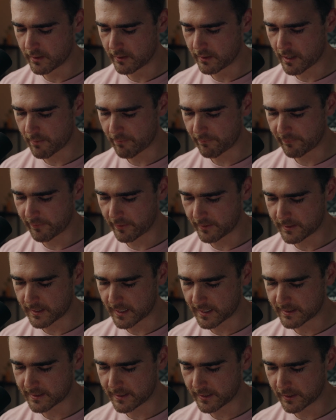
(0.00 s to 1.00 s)
Yep,
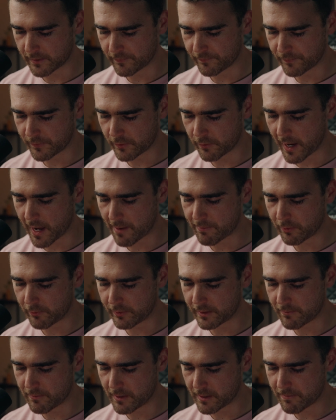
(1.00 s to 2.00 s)
fantastic. We're happy
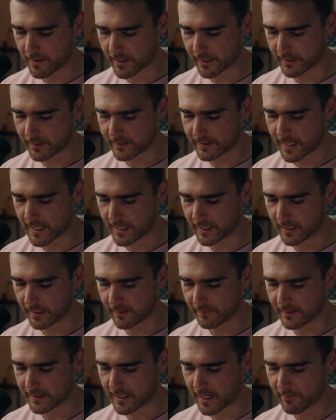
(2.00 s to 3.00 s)
with the mini P.E.K.K.A
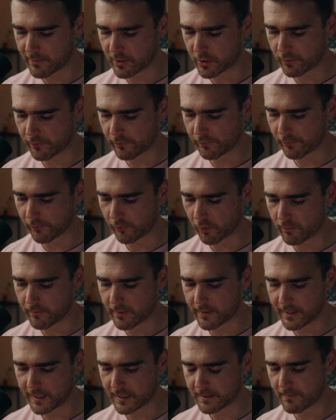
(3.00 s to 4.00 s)
taking the damage
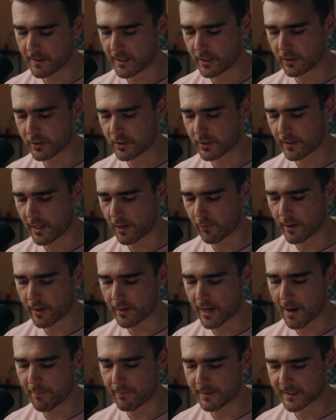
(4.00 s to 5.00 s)
from these minions, so that
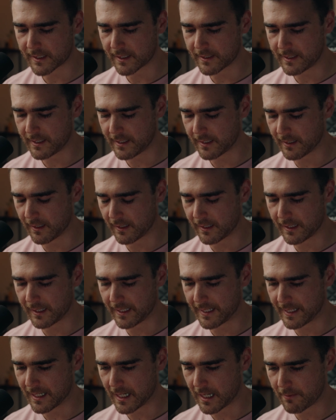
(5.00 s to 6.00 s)
way our musketeer can
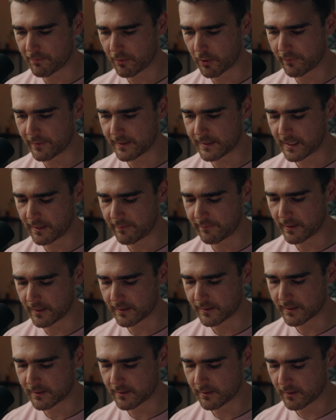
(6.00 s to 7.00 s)
clean up on the
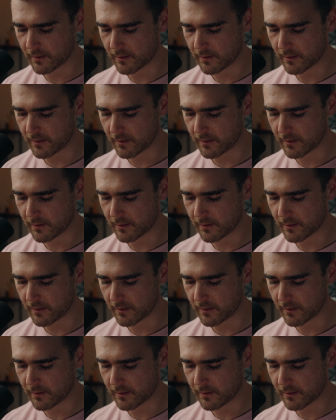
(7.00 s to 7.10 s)
defense.